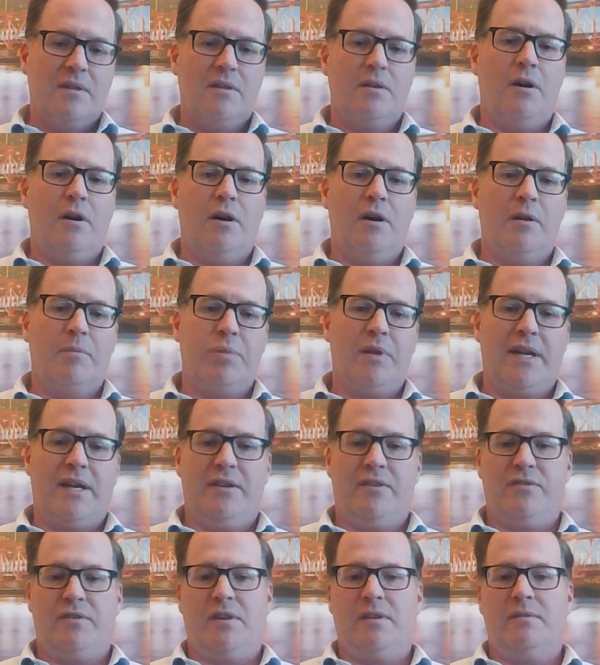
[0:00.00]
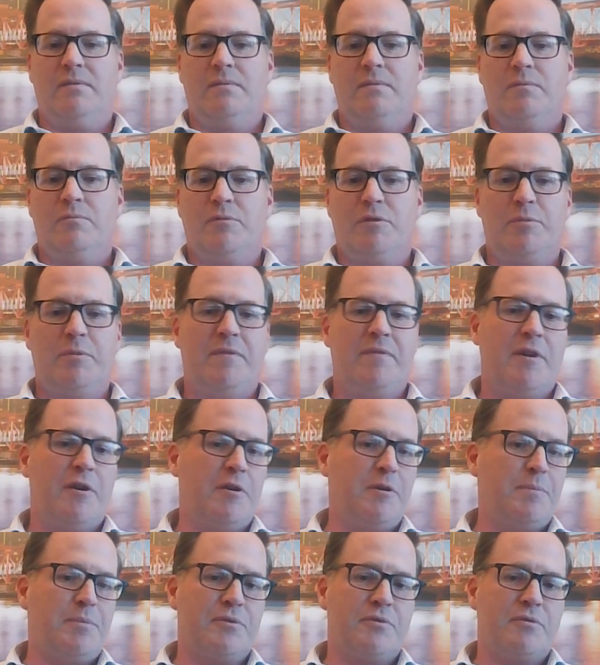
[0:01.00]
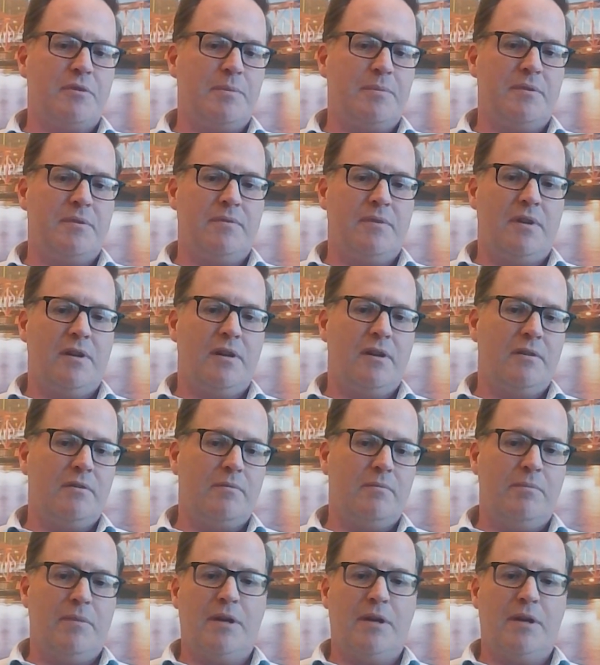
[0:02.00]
on plan design. We're going to be very prescriptive on